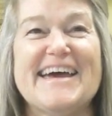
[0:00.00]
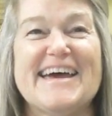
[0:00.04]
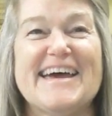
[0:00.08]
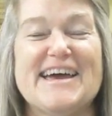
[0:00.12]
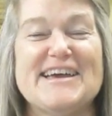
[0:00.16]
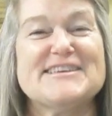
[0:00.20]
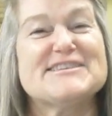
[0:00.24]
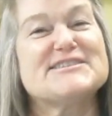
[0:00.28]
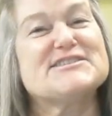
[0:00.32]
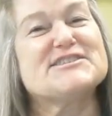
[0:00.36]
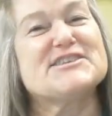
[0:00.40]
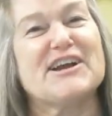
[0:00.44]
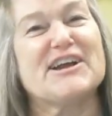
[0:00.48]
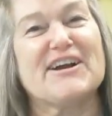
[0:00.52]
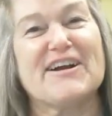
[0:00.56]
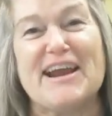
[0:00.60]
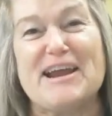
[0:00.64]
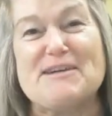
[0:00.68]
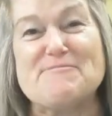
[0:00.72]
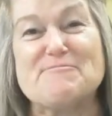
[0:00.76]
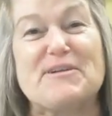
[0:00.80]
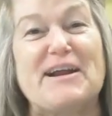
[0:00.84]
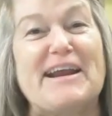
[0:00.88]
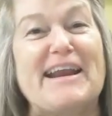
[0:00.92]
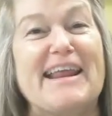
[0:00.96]
sorry,
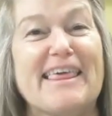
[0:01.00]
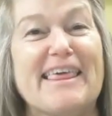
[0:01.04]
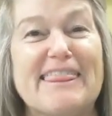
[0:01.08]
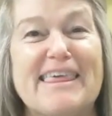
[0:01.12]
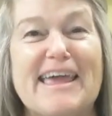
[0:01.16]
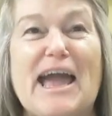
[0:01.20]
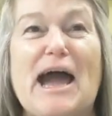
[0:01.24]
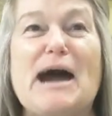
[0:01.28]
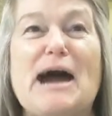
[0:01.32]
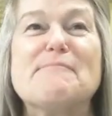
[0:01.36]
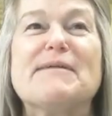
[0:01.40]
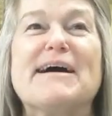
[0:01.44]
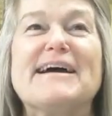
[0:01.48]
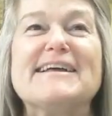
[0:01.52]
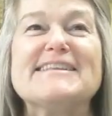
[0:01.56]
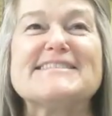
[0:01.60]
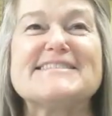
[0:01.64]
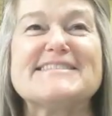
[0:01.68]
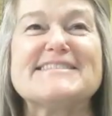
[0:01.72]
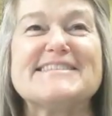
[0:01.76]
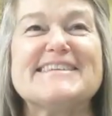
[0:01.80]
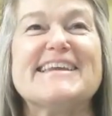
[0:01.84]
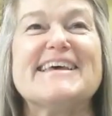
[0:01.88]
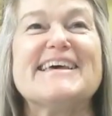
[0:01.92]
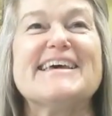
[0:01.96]
I'm reading the
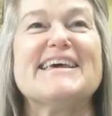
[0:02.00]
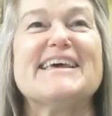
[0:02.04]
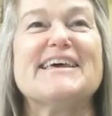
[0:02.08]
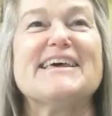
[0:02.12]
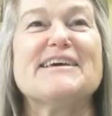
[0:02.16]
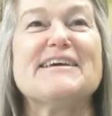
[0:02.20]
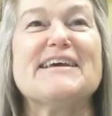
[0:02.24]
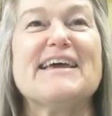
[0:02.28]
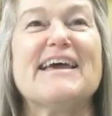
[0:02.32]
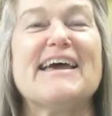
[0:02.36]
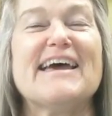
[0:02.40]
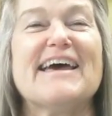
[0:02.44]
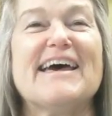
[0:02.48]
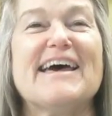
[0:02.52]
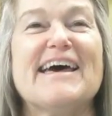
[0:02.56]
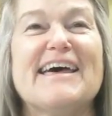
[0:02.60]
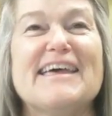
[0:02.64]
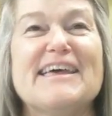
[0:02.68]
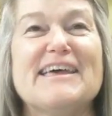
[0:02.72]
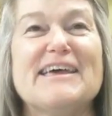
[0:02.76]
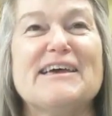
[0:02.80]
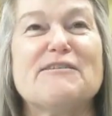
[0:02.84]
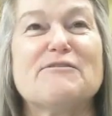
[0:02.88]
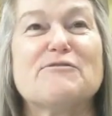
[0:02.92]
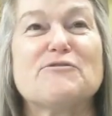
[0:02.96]
comments.
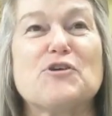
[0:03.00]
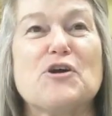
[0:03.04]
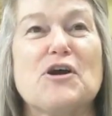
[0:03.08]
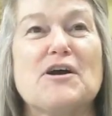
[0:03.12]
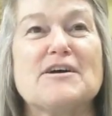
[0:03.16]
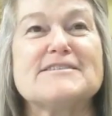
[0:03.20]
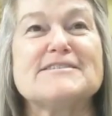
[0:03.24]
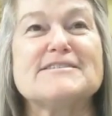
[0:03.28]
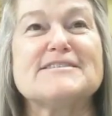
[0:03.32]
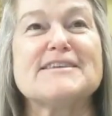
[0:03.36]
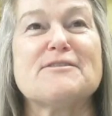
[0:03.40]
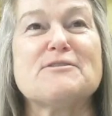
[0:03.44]
Frost